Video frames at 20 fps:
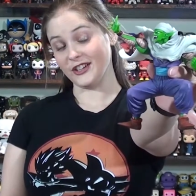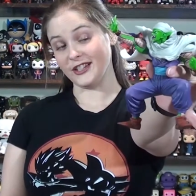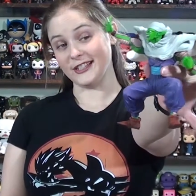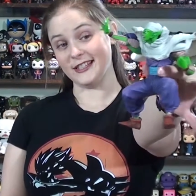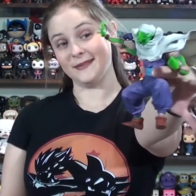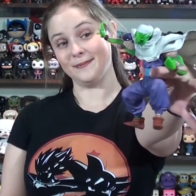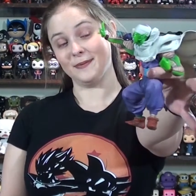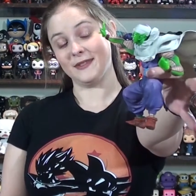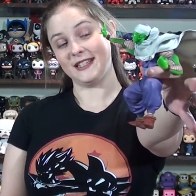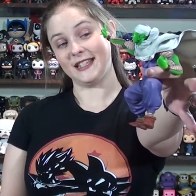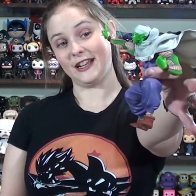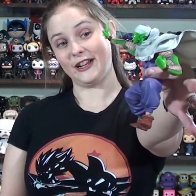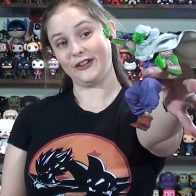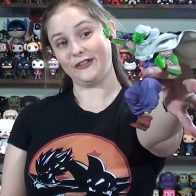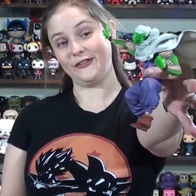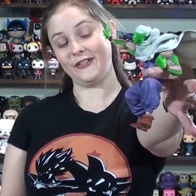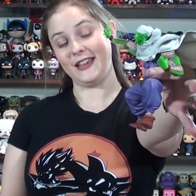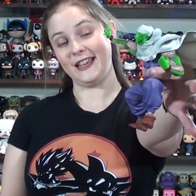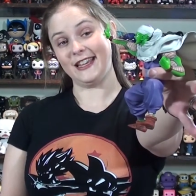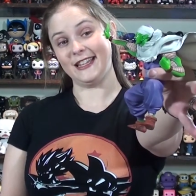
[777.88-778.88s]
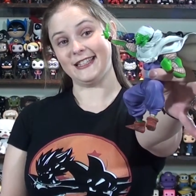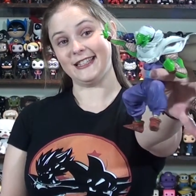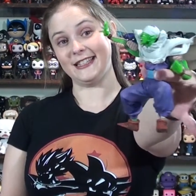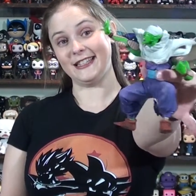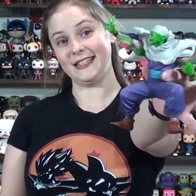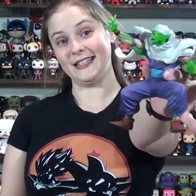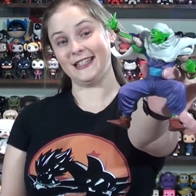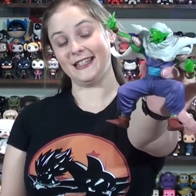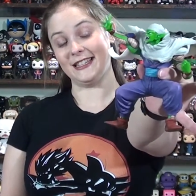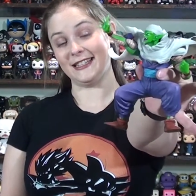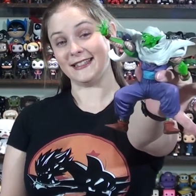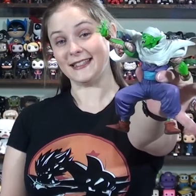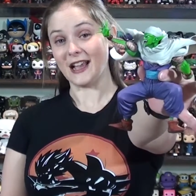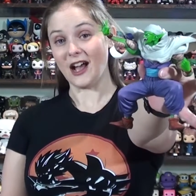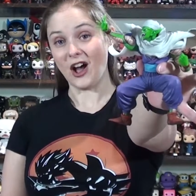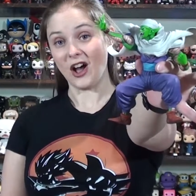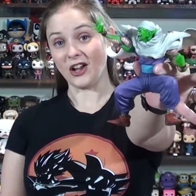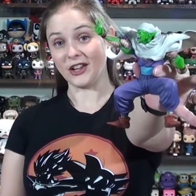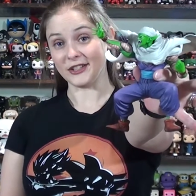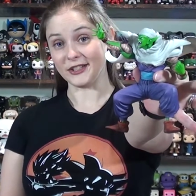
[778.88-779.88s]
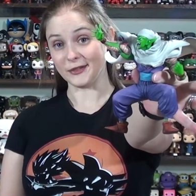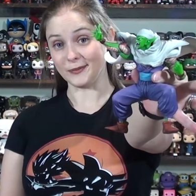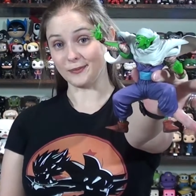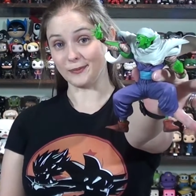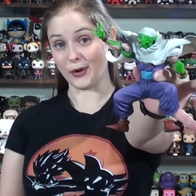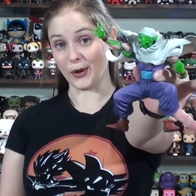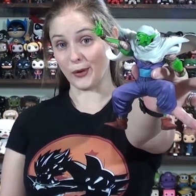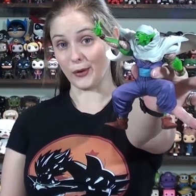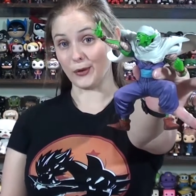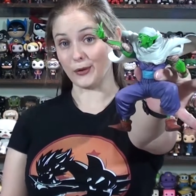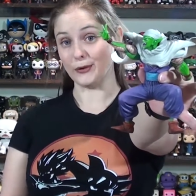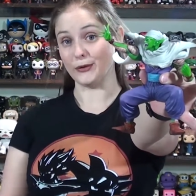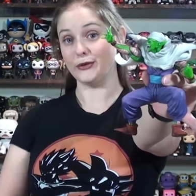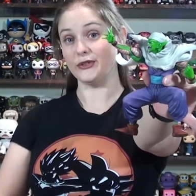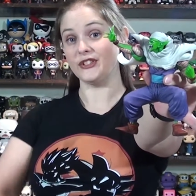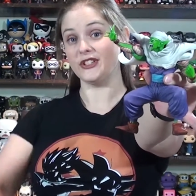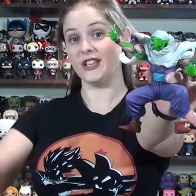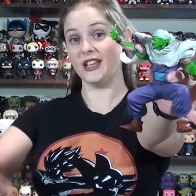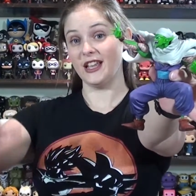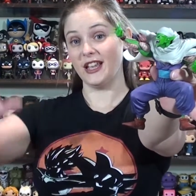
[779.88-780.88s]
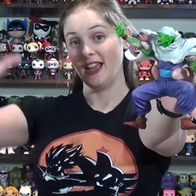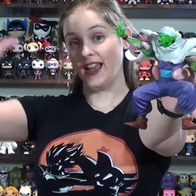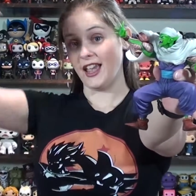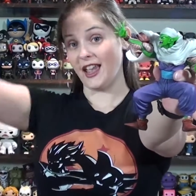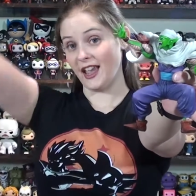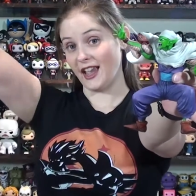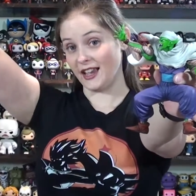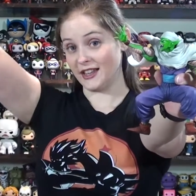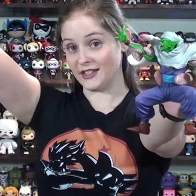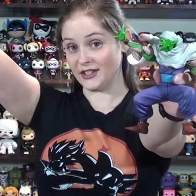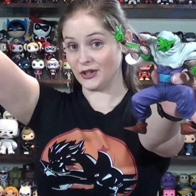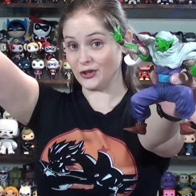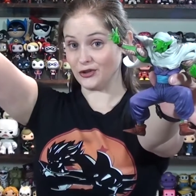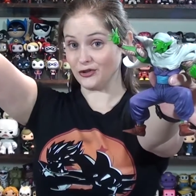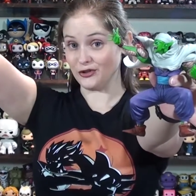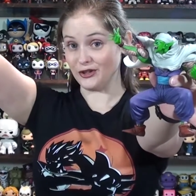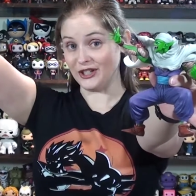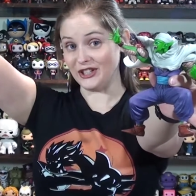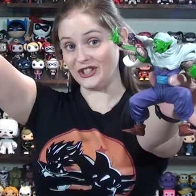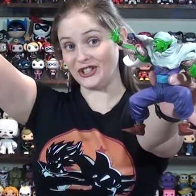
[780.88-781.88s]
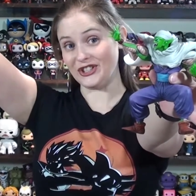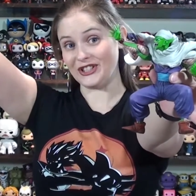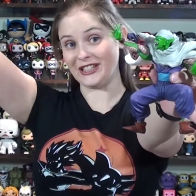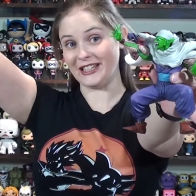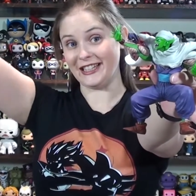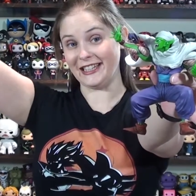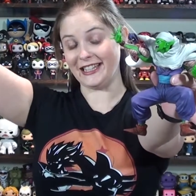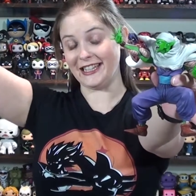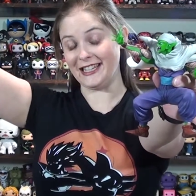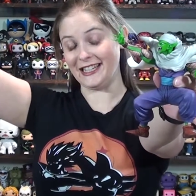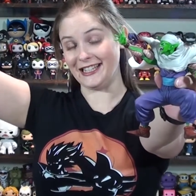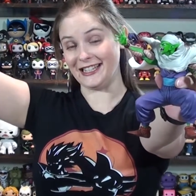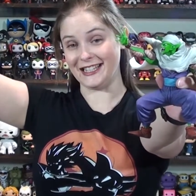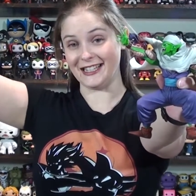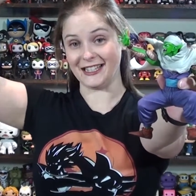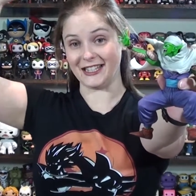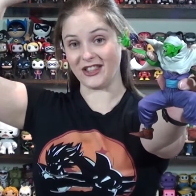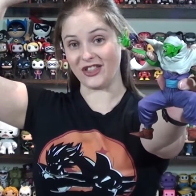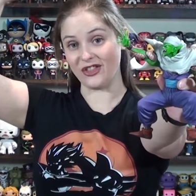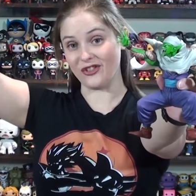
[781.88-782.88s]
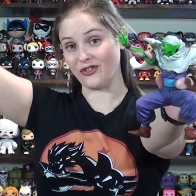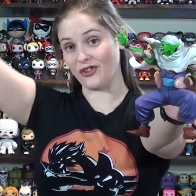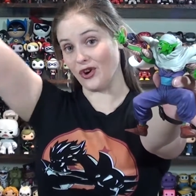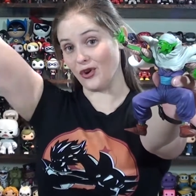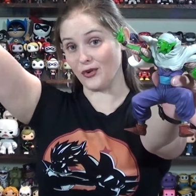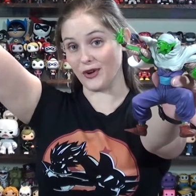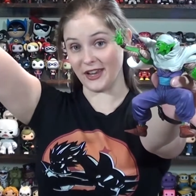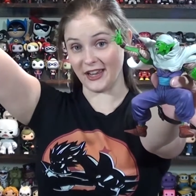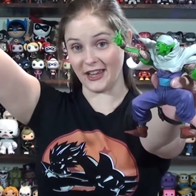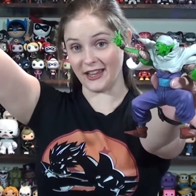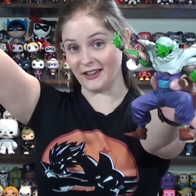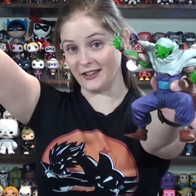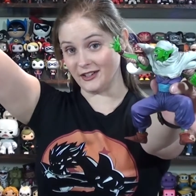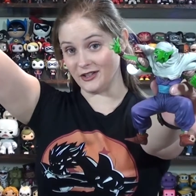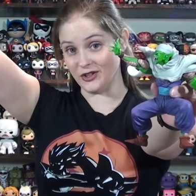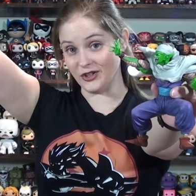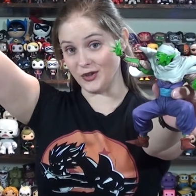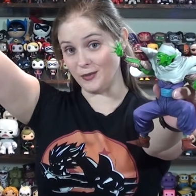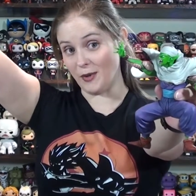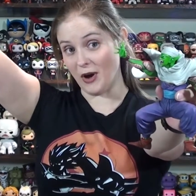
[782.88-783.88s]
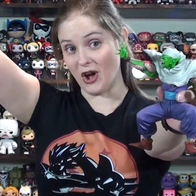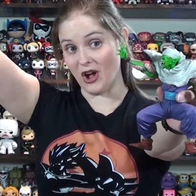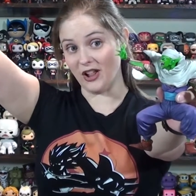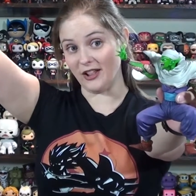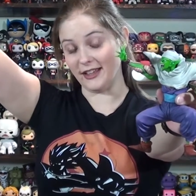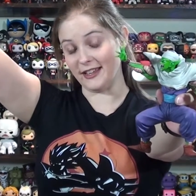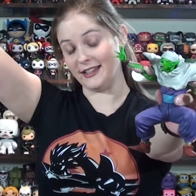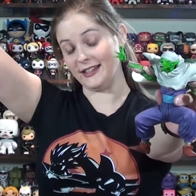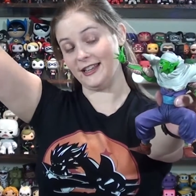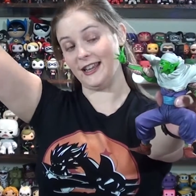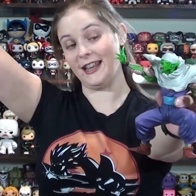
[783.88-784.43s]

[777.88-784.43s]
himself, he is in this awesome pose, hand outreached like he is throwing an energy ball at an